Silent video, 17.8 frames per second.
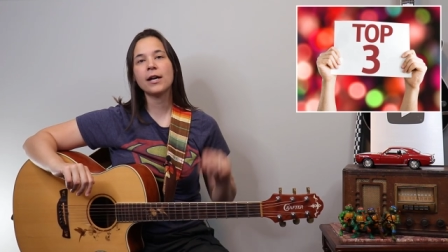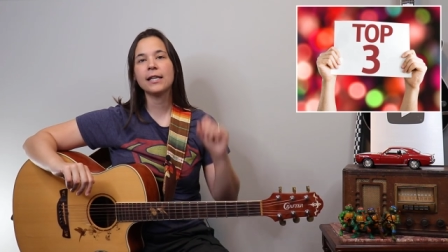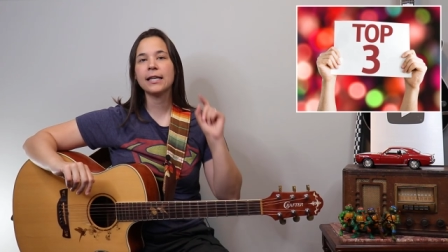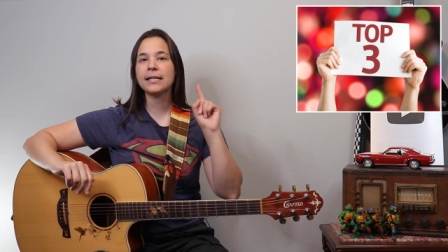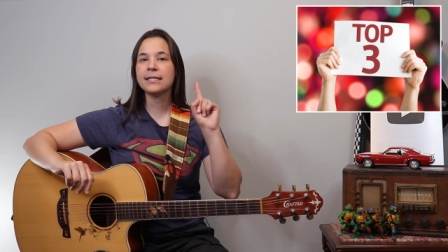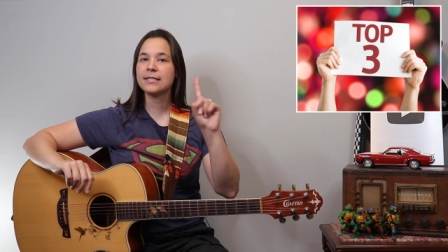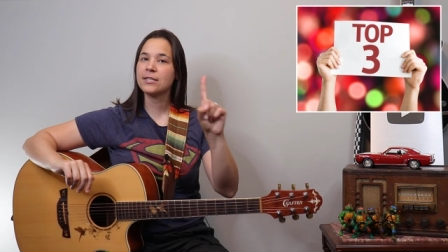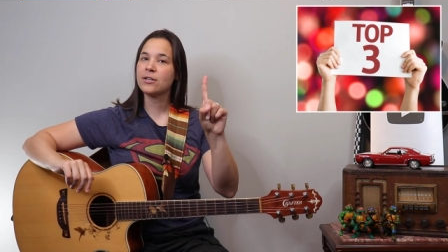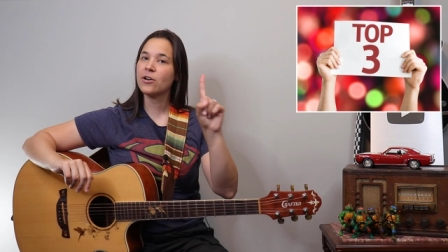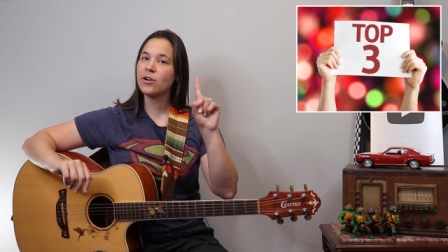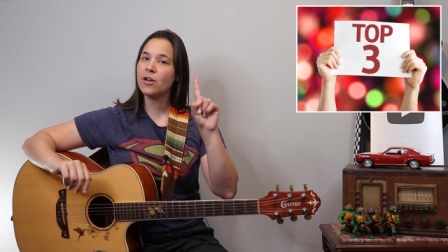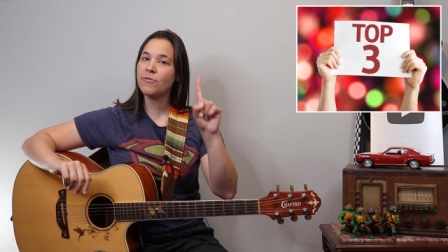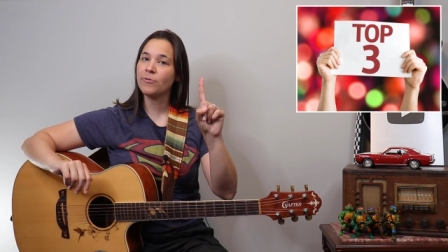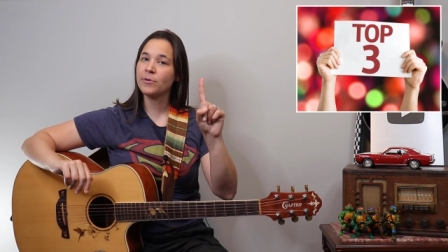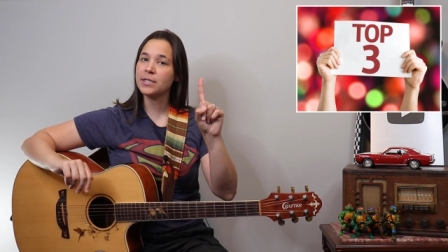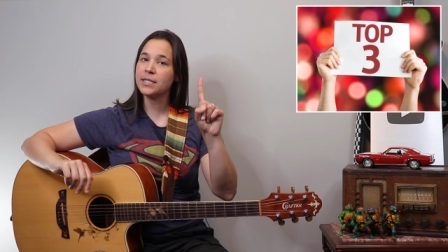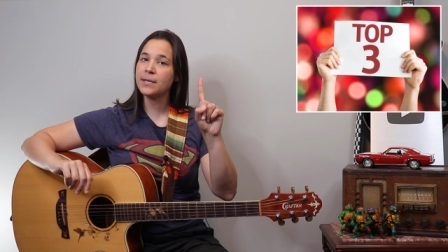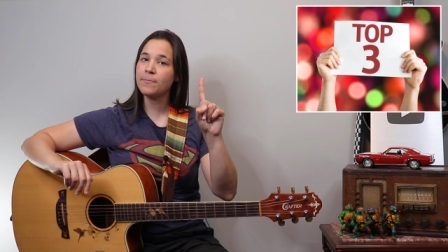And let's start
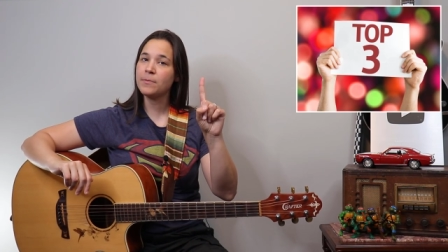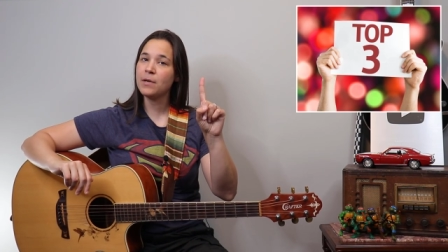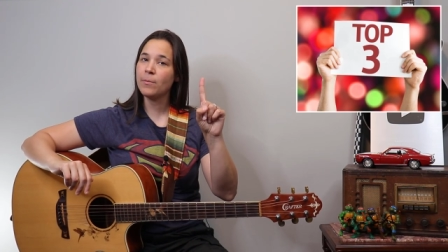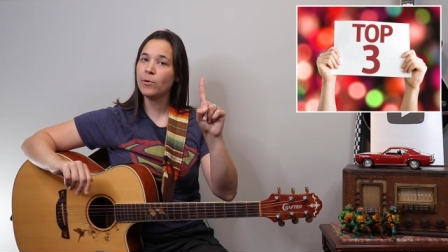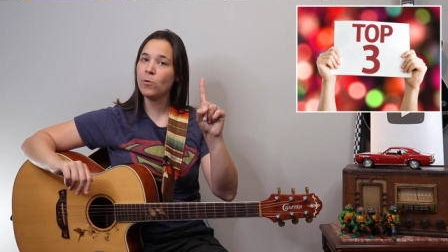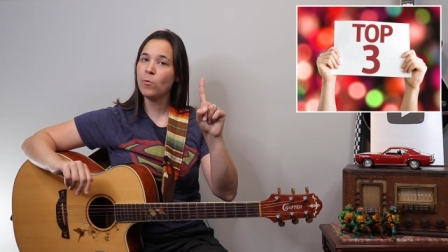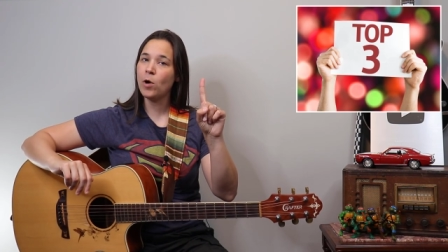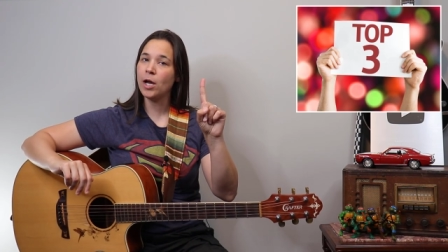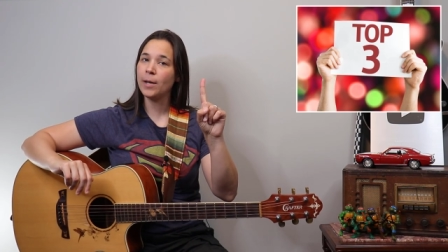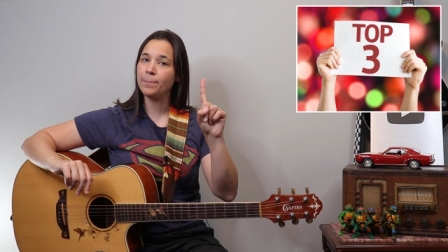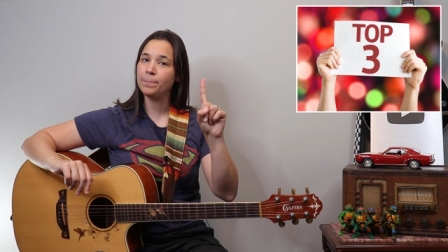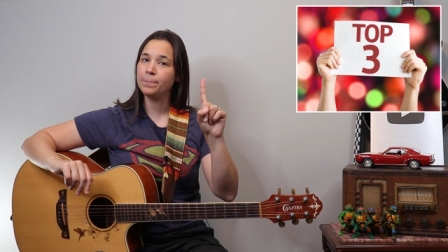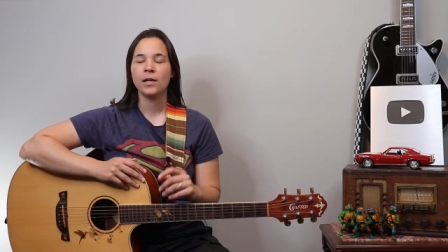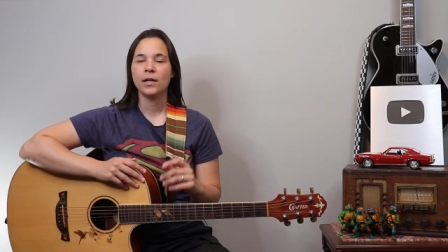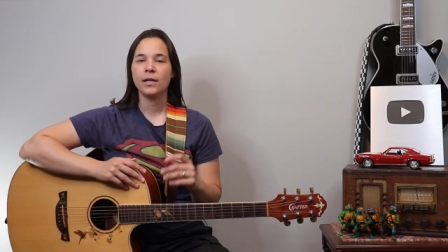off with tip number one.